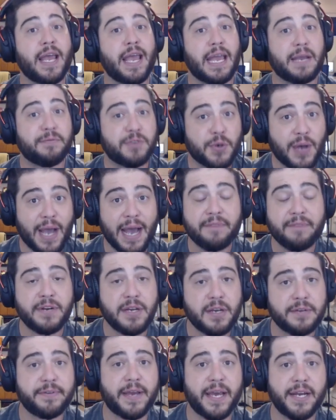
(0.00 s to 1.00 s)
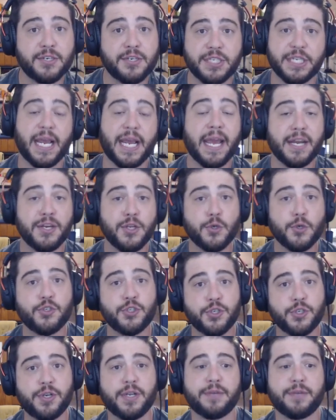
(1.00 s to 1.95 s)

If you have enough energy, and you should,